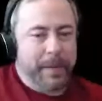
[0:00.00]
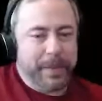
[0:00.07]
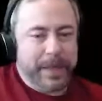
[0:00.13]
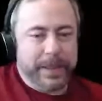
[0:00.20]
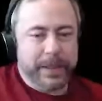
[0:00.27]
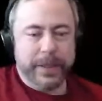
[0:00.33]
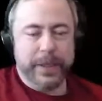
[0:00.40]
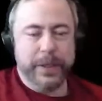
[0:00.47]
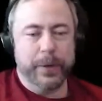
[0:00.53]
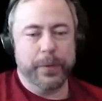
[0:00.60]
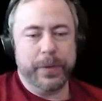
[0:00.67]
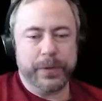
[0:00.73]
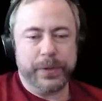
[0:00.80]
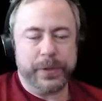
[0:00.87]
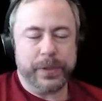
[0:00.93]
mean,
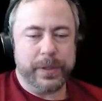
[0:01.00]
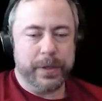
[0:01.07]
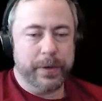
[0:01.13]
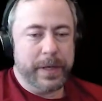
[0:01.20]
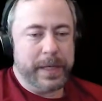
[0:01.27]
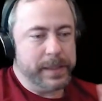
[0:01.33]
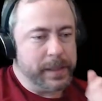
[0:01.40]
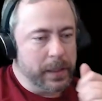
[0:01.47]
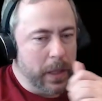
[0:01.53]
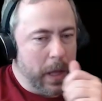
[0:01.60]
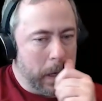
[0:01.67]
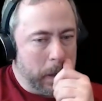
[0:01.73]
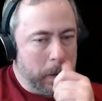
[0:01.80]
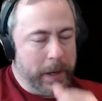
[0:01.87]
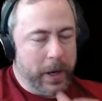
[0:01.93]
there is a
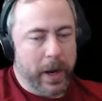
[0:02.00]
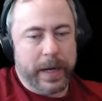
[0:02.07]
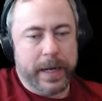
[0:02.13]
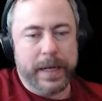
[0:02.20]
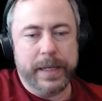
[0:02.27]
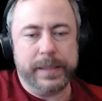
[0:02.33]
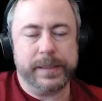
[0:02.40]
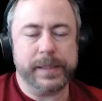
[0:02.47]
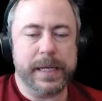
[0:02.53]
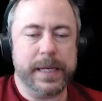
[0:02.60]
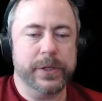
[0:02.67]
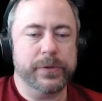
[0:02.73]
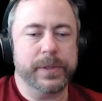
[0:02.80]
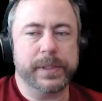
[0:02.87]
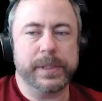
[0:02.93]
lot going on, and it's
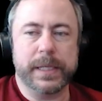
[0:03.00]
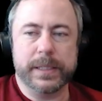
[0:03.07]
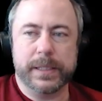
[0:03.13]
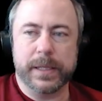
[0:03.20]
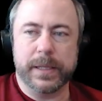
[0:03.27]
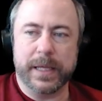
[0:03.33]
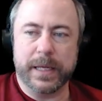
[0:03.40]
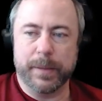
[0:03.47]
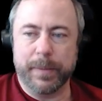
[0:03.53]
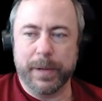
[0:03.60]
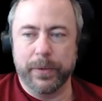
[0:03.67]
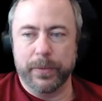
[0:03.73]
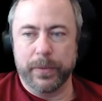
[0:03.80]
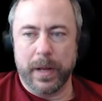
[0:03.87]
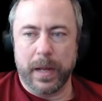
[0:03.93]
interesting to think
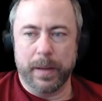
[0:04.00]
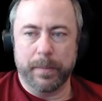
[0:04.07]
about